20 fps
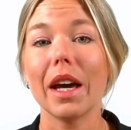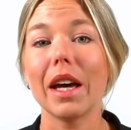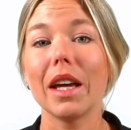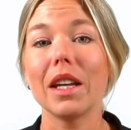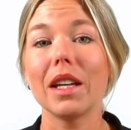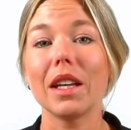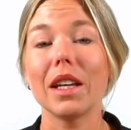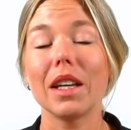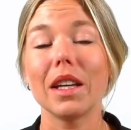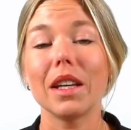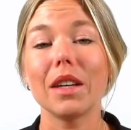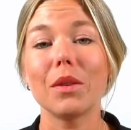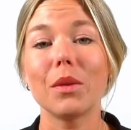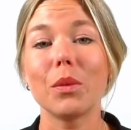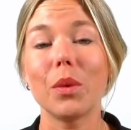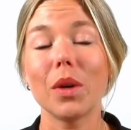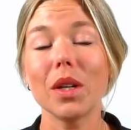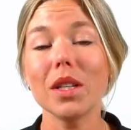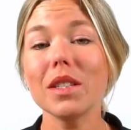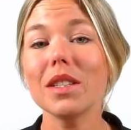And
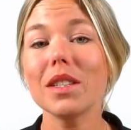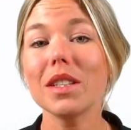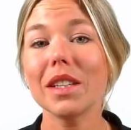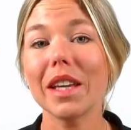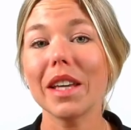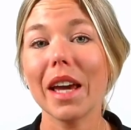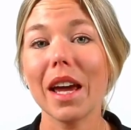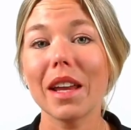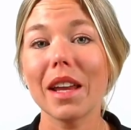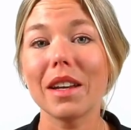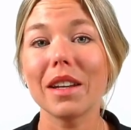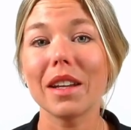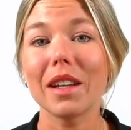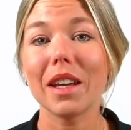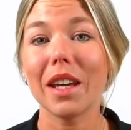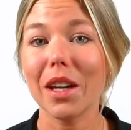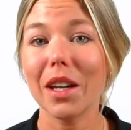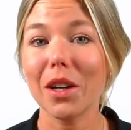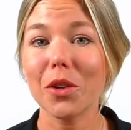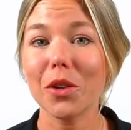once again,
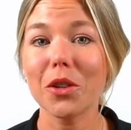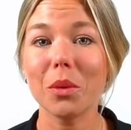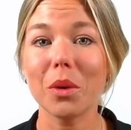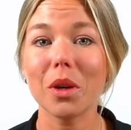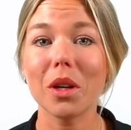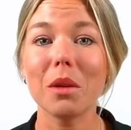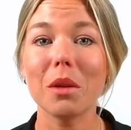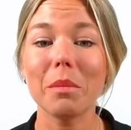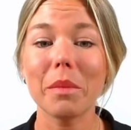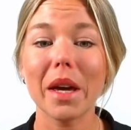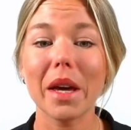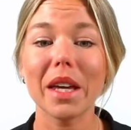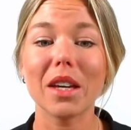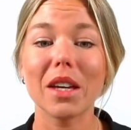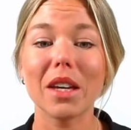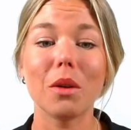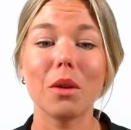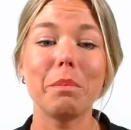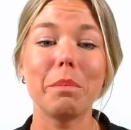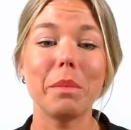here you can make
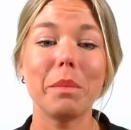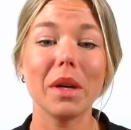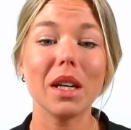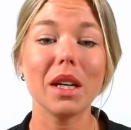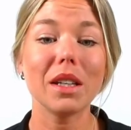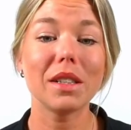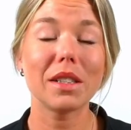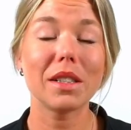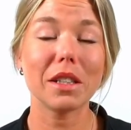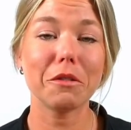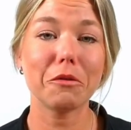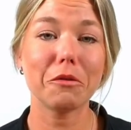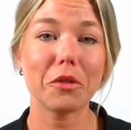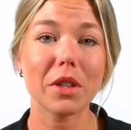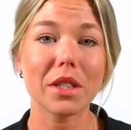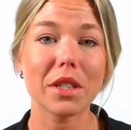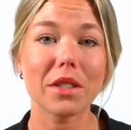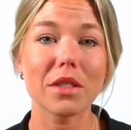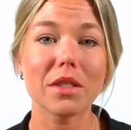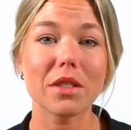a big
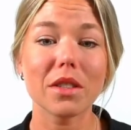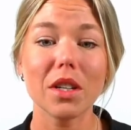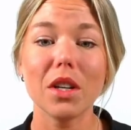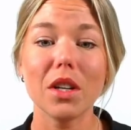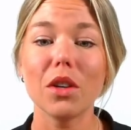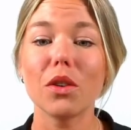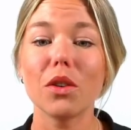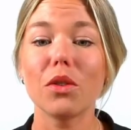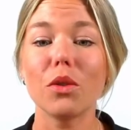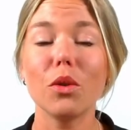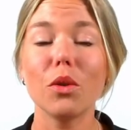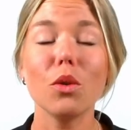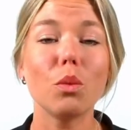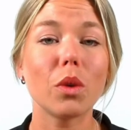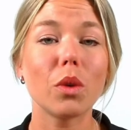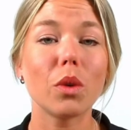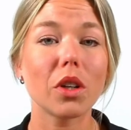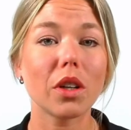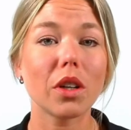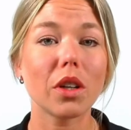difference through
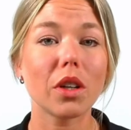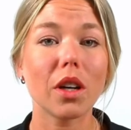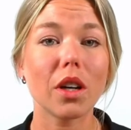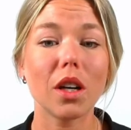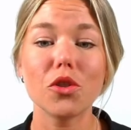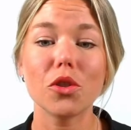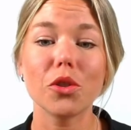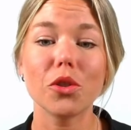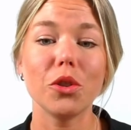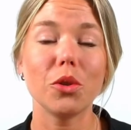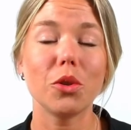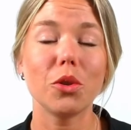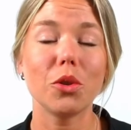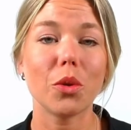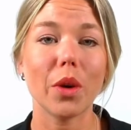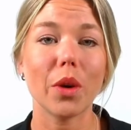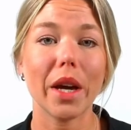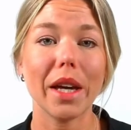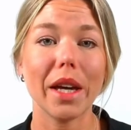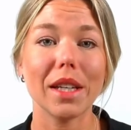what culture you
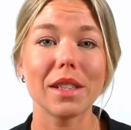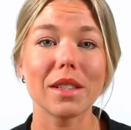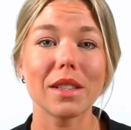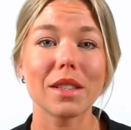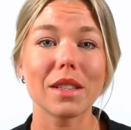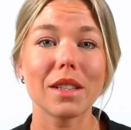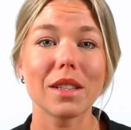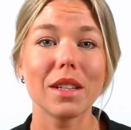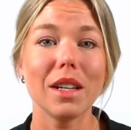create,